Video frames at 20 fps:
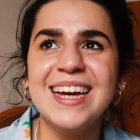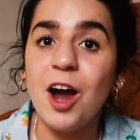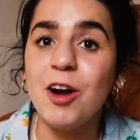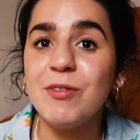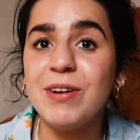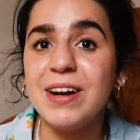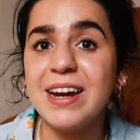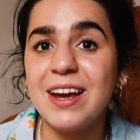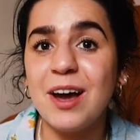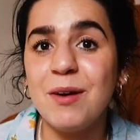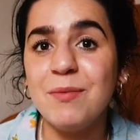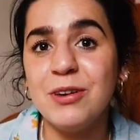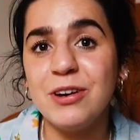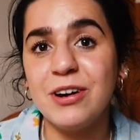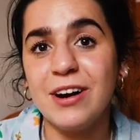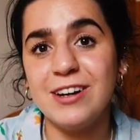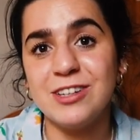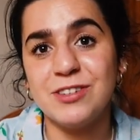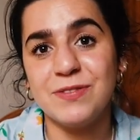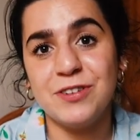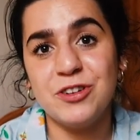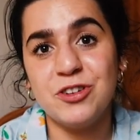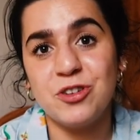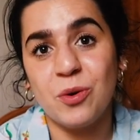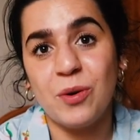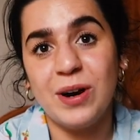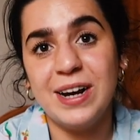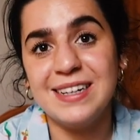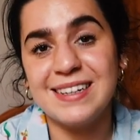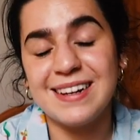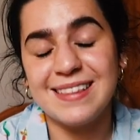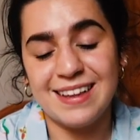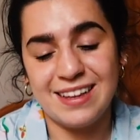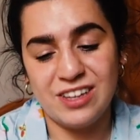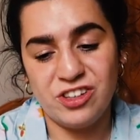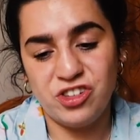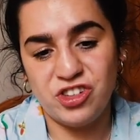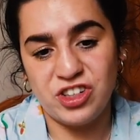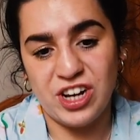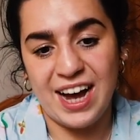I really hope you guys have enjoyed
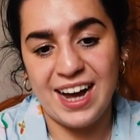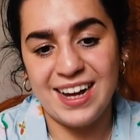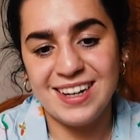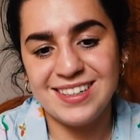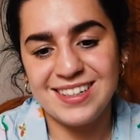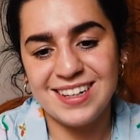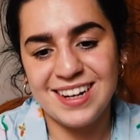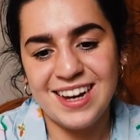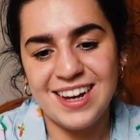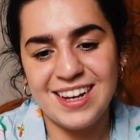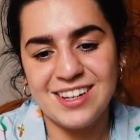this chat.